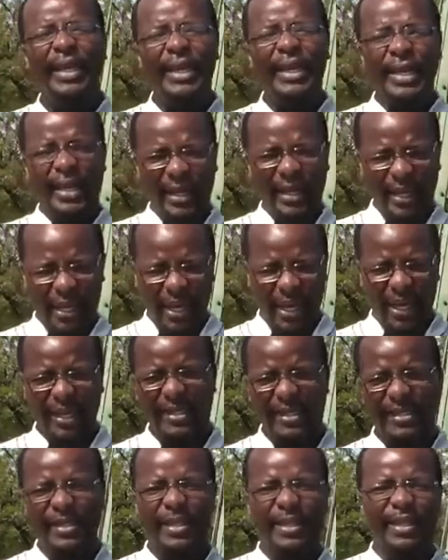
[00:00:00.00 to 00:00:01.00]

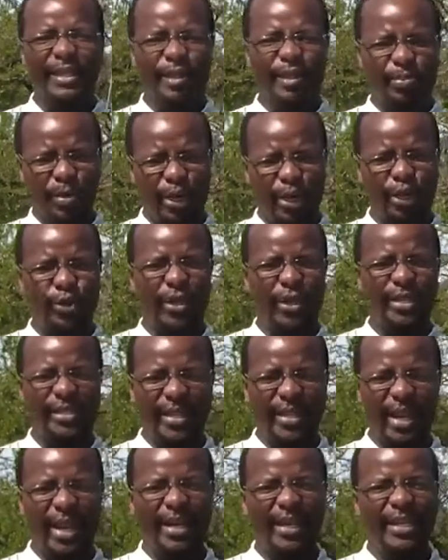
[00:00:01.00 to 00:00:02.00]
Yes, the spiritual
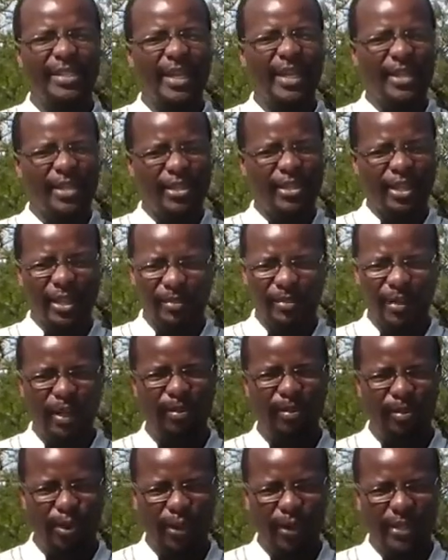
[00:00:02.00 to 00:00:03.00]
side is extremely
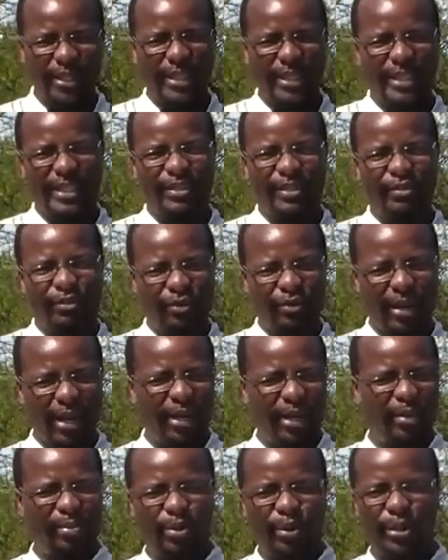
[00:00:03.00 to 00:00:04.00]
important,
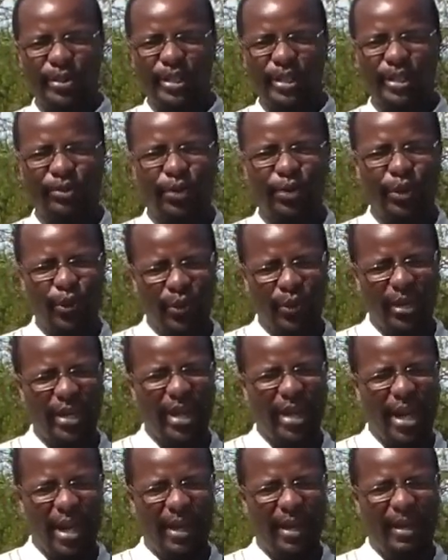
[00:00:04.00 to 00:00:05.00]
very important for you and
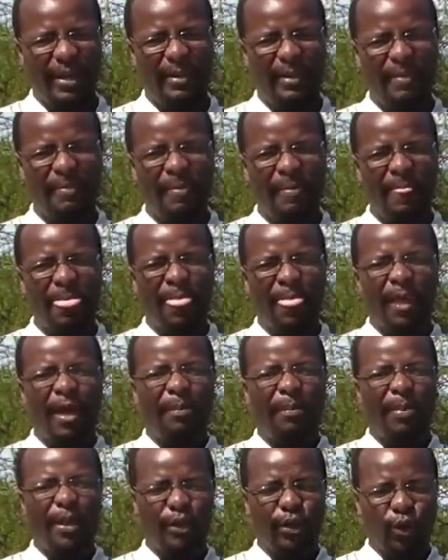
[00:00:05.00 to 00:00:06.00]
I.
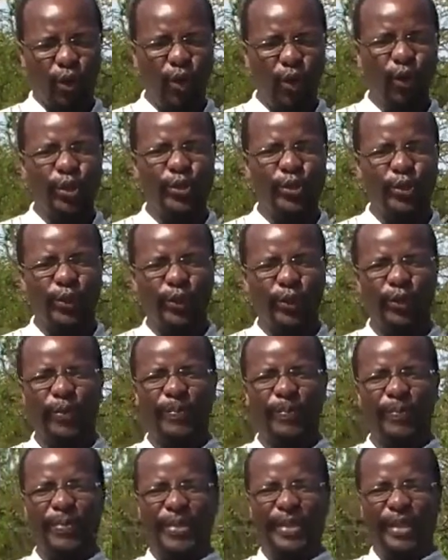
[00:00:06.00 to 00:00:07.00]
But also
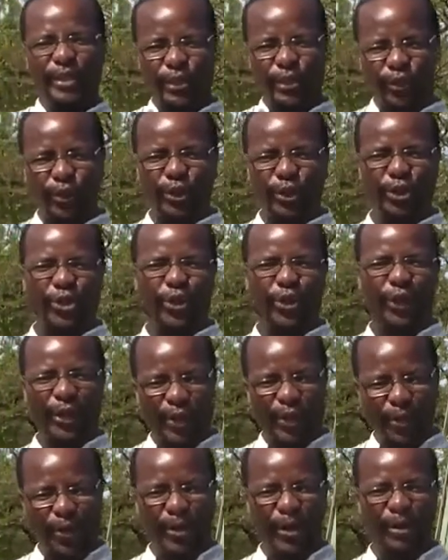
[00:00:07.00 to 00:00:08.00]
the
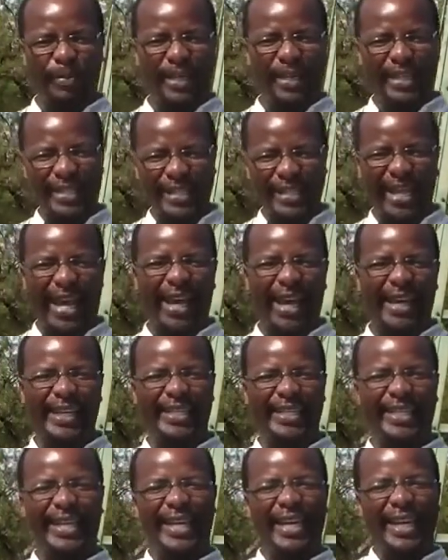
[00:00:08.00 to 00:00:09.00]
socio-economic side
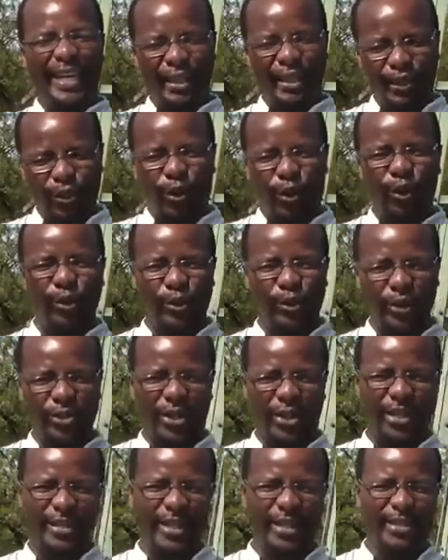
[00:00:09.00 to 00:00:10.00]
is also
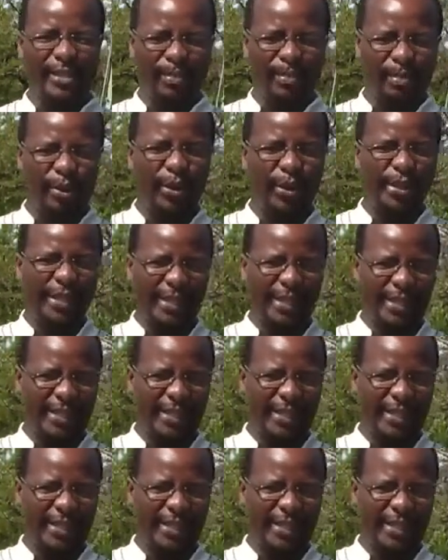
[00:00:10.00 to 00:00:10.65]
just as important.